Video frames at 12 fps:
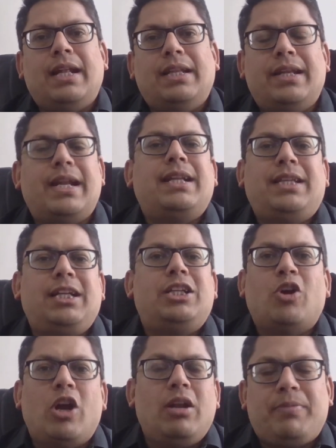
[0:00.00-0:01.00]
then I think
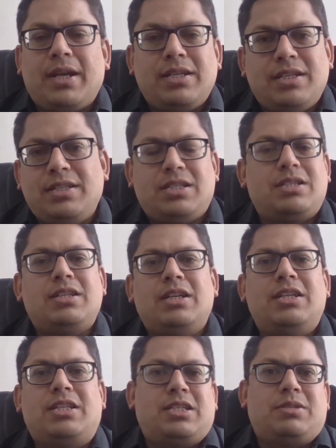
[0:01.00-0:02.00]
the oil prices
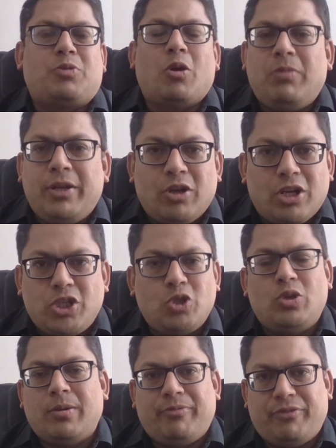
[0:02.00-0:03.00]
is probably going to
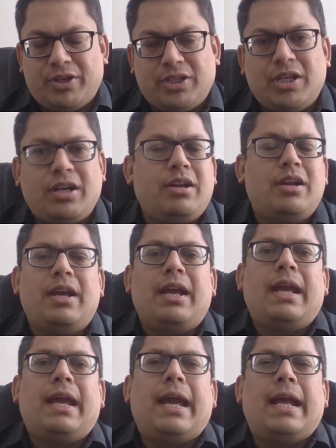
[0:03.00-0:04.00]
shoot up further.
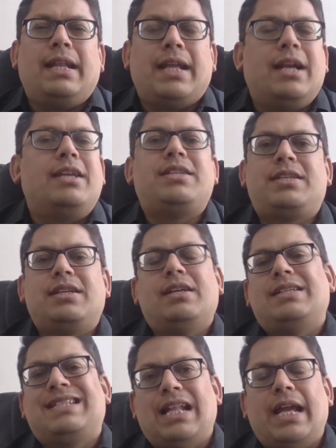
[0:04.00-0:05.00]
And that is
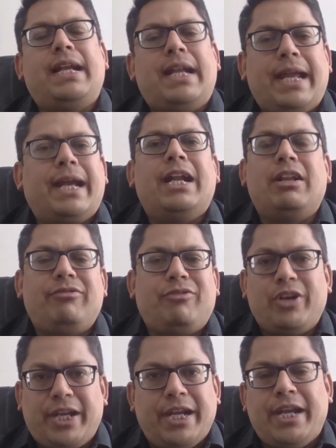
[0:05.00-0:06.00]
a slight negative
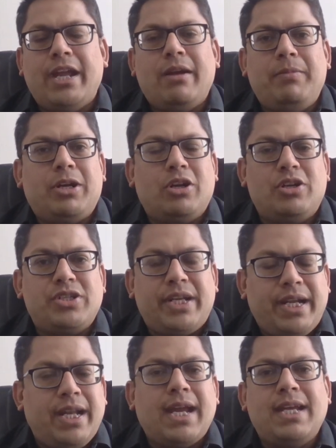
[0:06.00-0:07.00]
for India, because
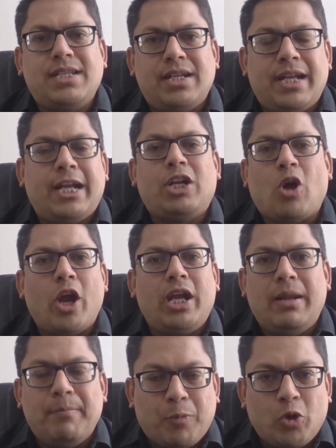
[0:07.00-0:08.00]
India is a net
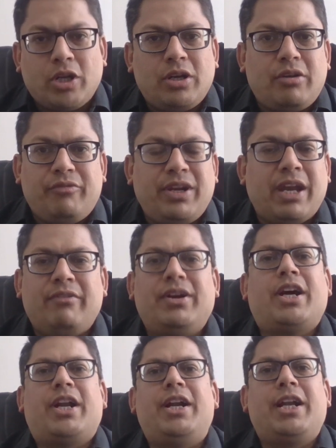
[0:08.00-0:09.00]
oil importer. We have a
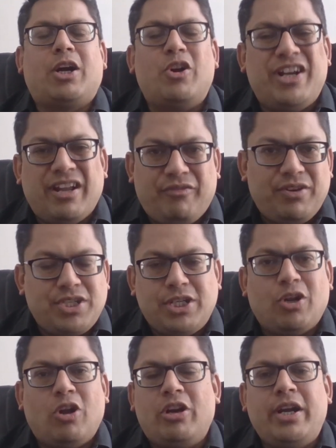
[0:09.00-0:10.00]
current account
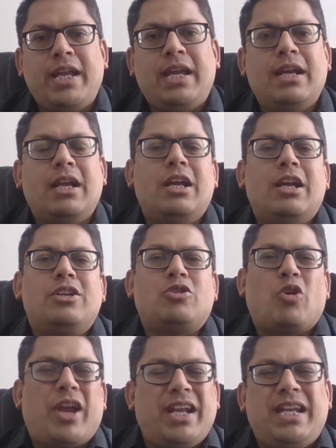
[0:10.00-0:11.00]
deficit already.
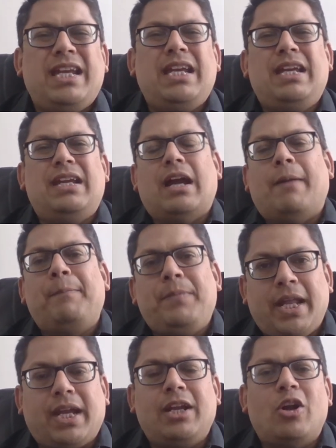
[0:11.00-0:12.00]
So any
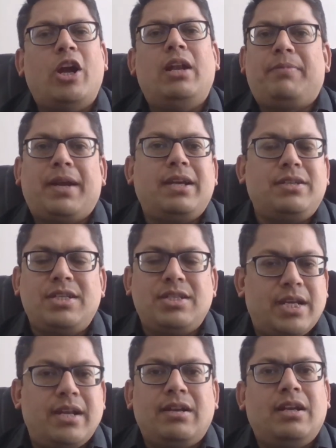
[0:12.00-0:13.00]
uptick in oil prices
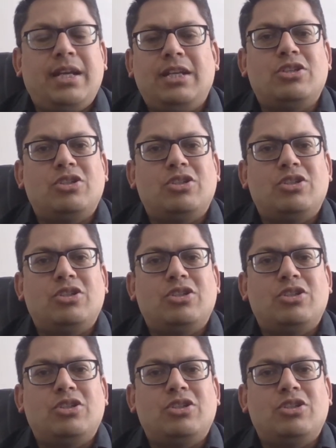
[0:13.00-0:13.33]
generally is